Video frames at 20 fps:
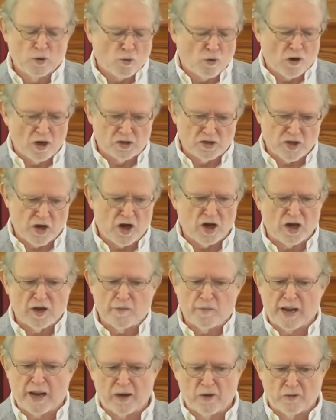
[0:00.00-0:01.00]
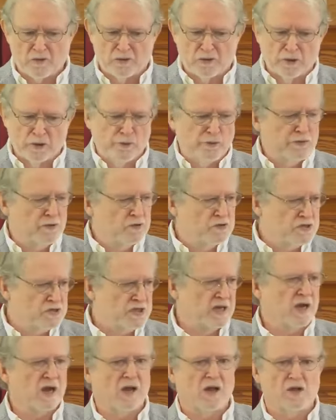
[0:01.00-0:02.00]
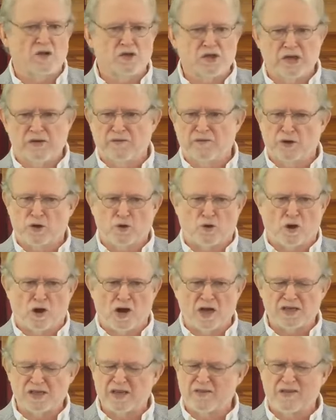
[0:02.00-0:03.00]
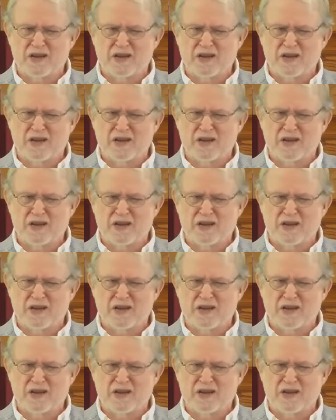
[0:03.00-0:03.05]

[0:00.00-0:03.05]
where I'll talk about Luther's theology of the cross.